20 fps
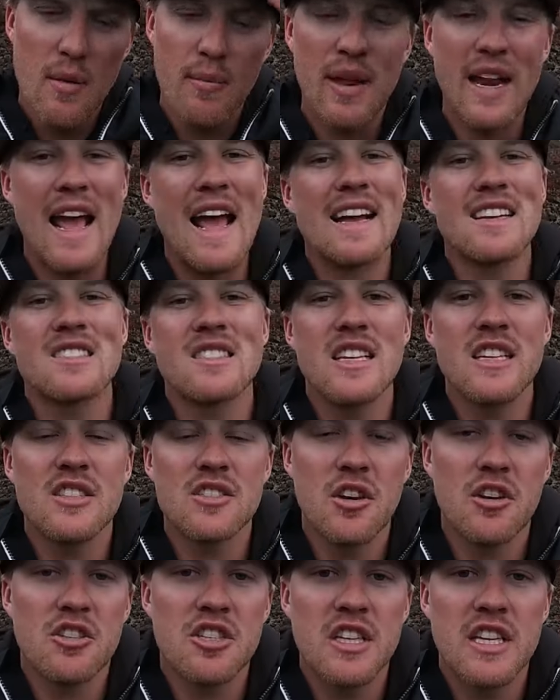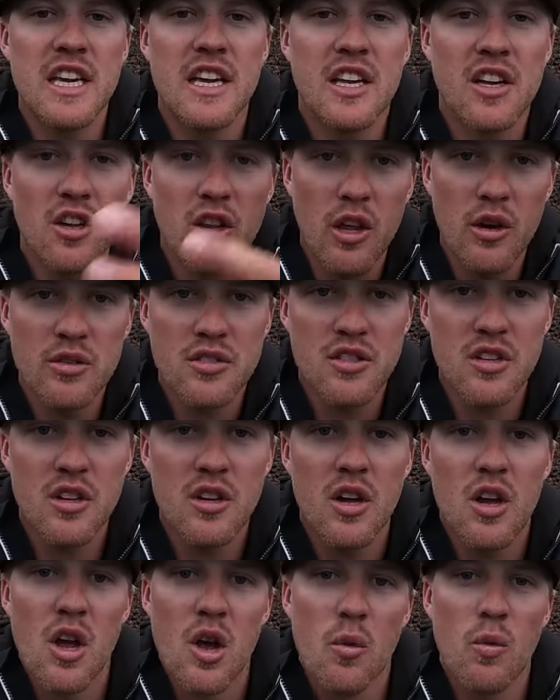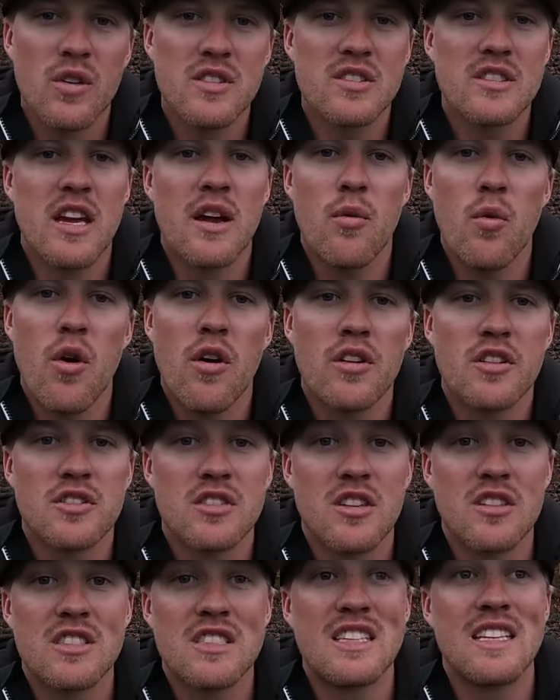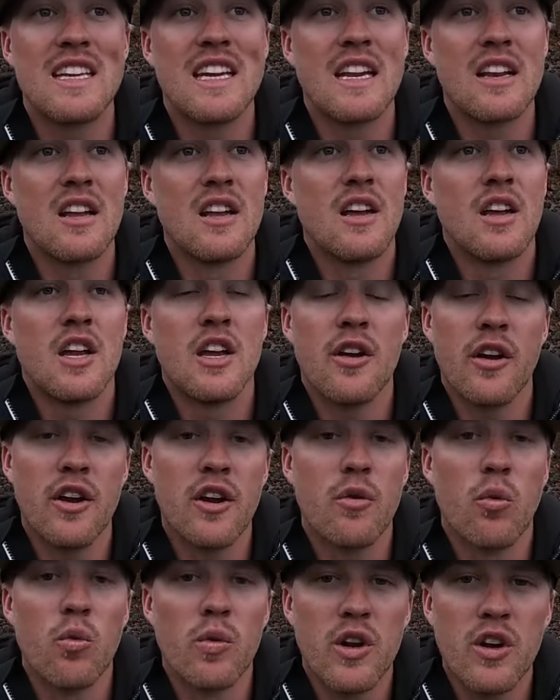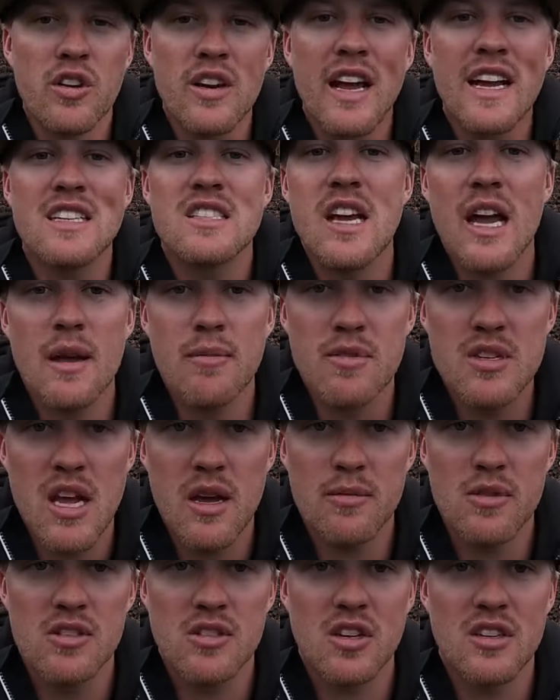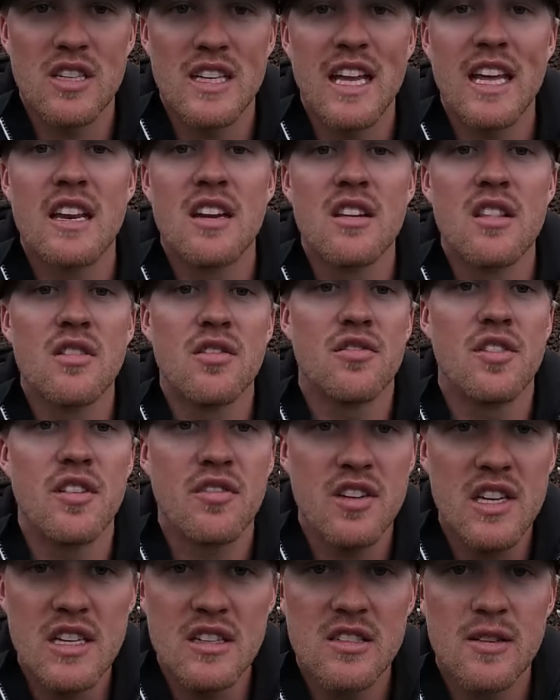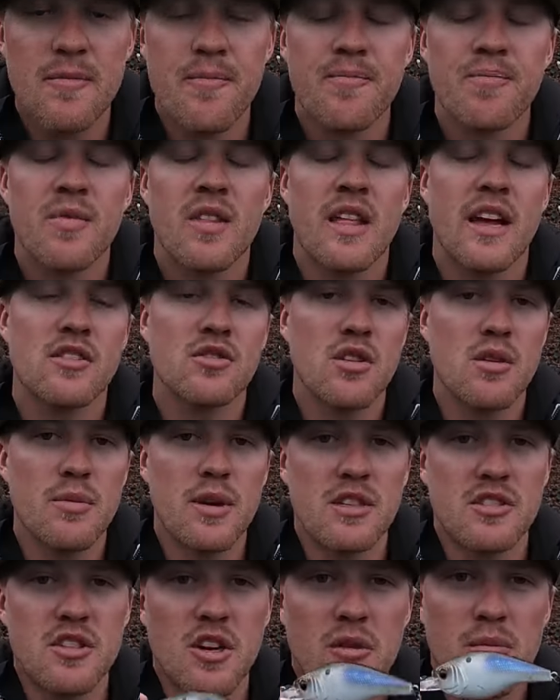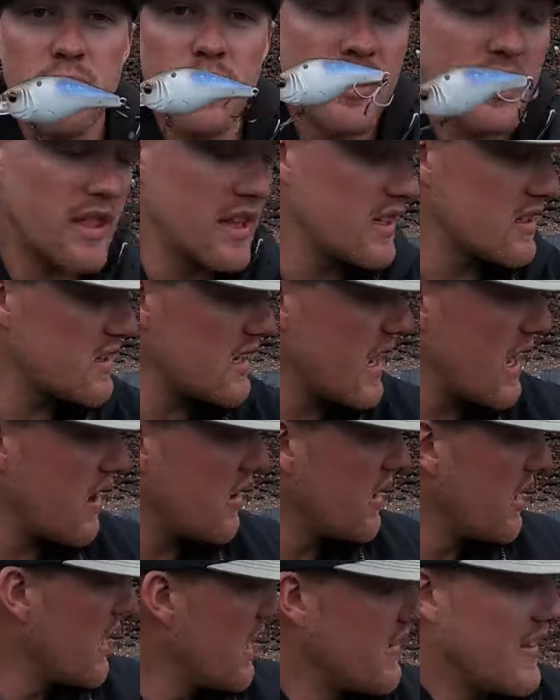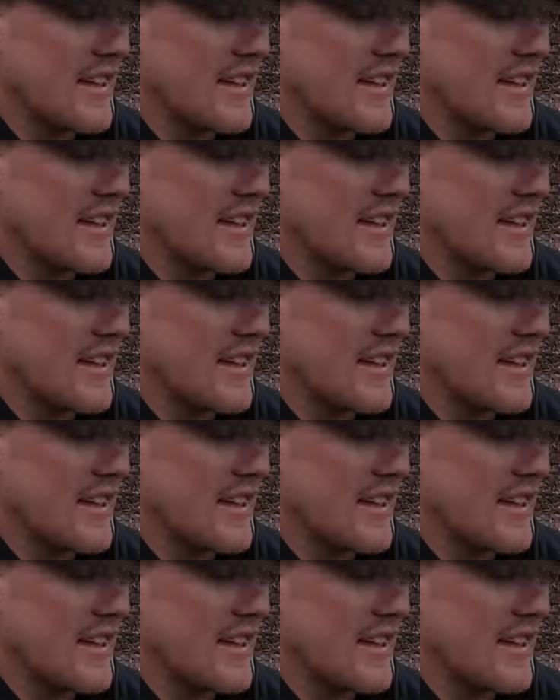But as they start to get closer, once that water starts to get, you know, your nighttime temps start to get into the 50s, that's when I'm gonna start putting this down.